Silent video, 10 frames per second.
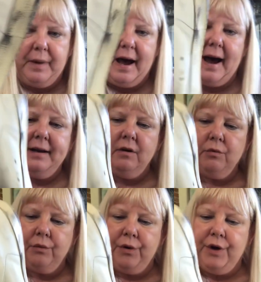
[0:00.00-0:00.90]
I
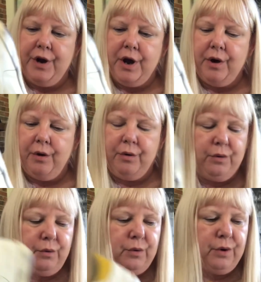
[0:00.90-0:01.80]
don't
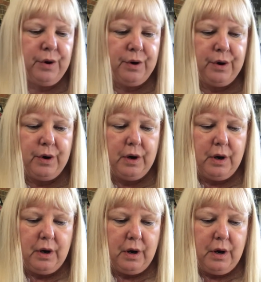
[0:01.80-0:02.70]
know
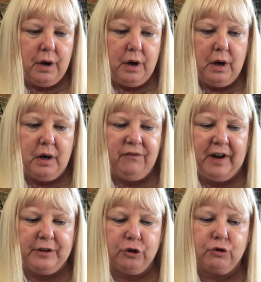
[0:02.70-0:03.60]
if
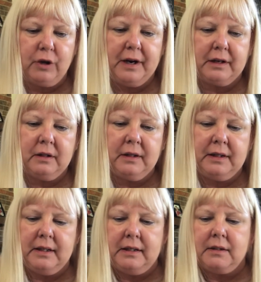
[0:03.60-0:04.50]
I should try to
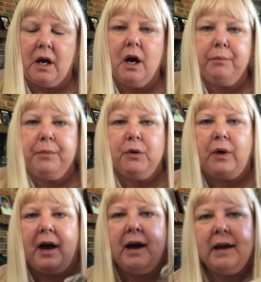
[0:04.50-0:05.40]
clean these up, you
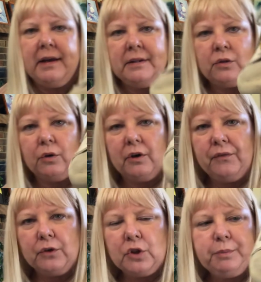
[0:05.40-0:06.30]
guys, or if
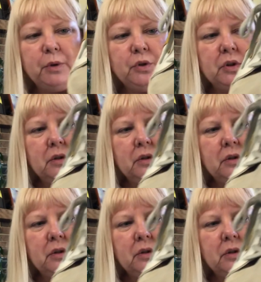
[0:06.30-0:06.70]
they're supposed to